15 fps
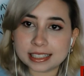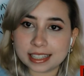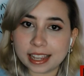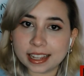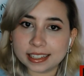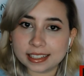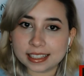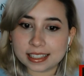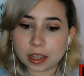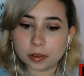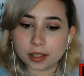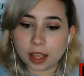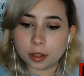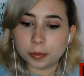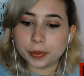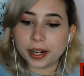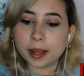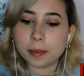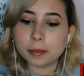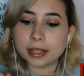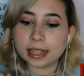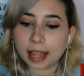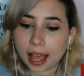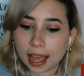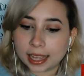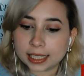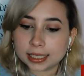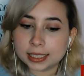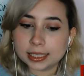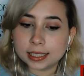saying this out loud, but I'm glad
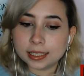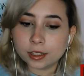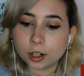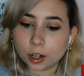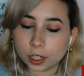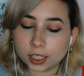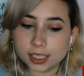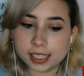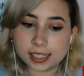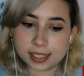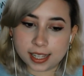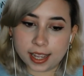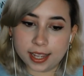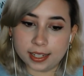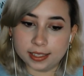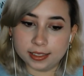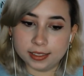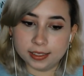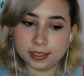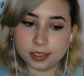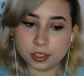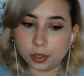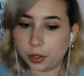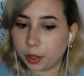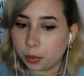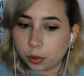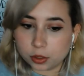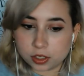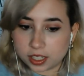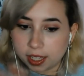Carl is dead, so he
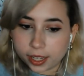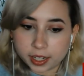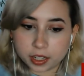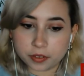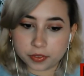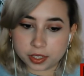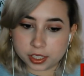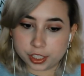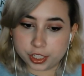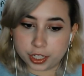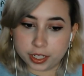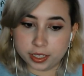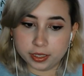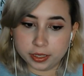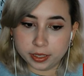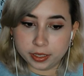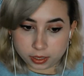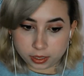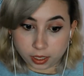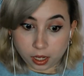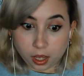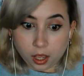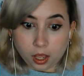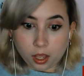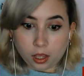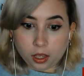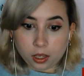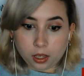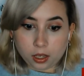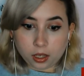won't see any of this shit.
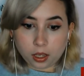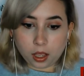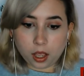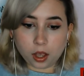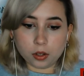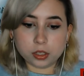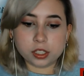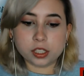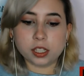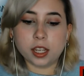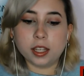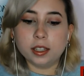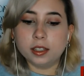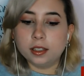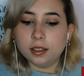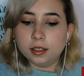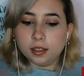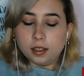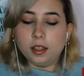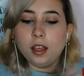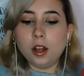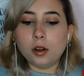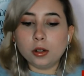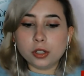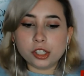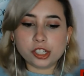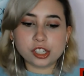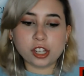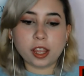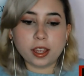Oh shit. Oh
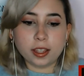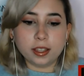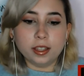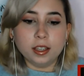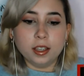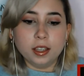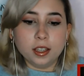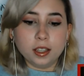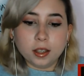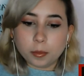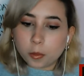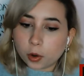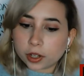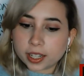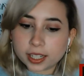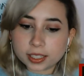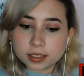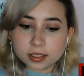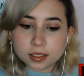shit. Morgan?